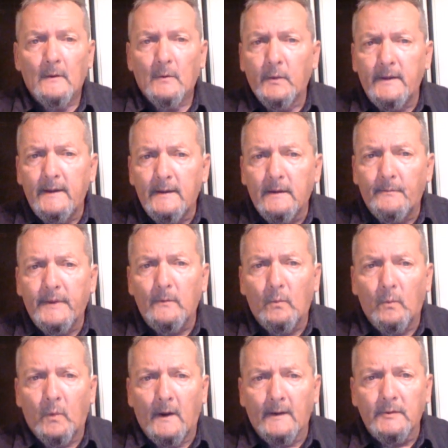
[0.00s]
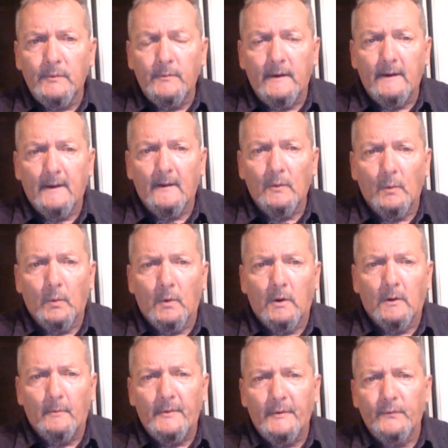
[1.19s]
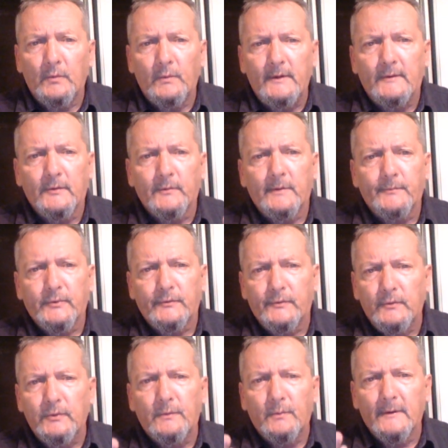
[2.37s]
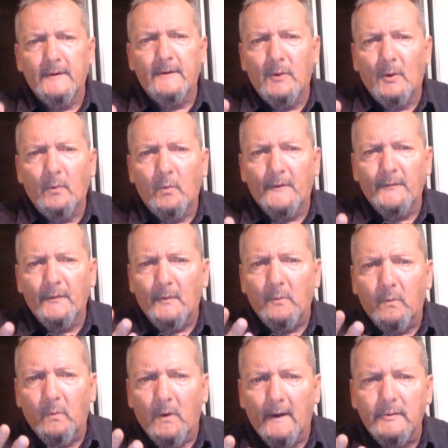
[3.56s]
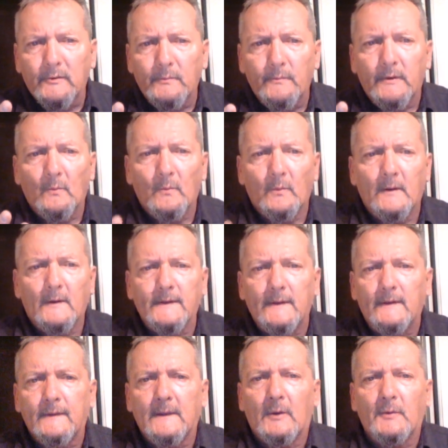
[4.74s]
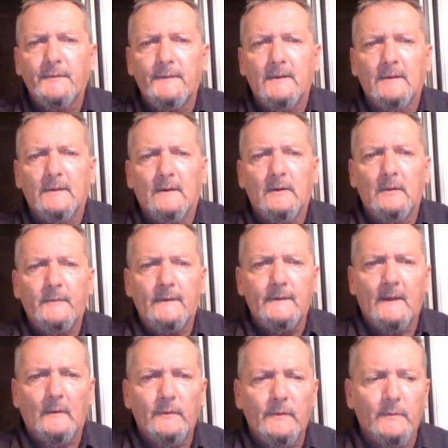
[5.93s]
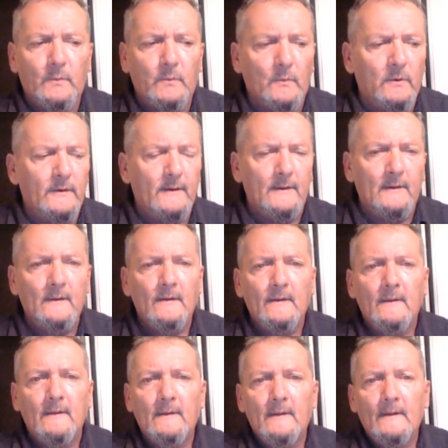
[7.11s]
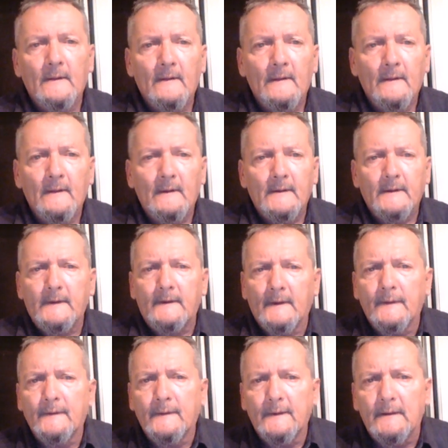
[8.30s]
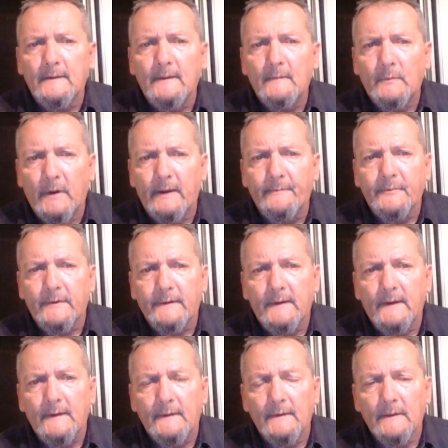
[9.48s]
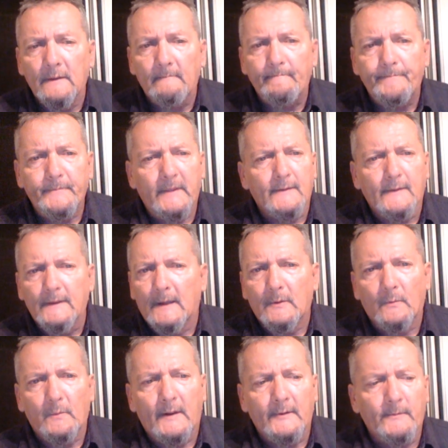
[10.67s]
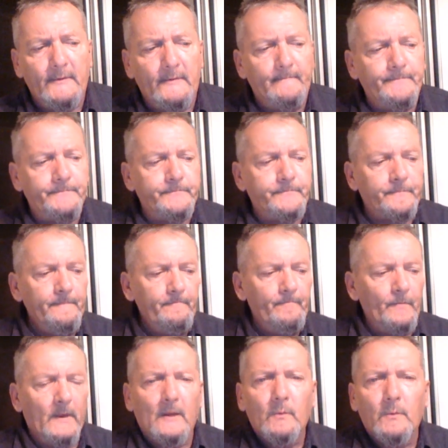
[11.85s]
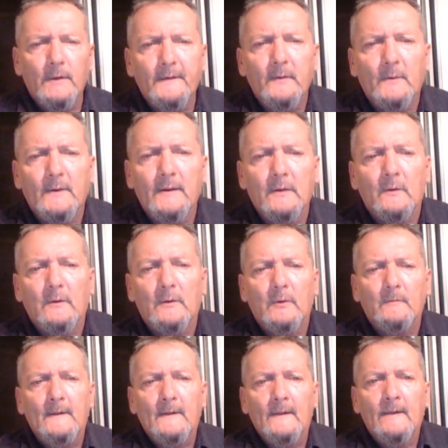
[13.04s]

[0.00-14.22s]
We need to be watchmen on the wall. But if you read scripture, do you really know what the watchman was? He sounds the alarm. He sounds the warning. He doesn't set rapture dates. That's not a watchman. I really want to go home.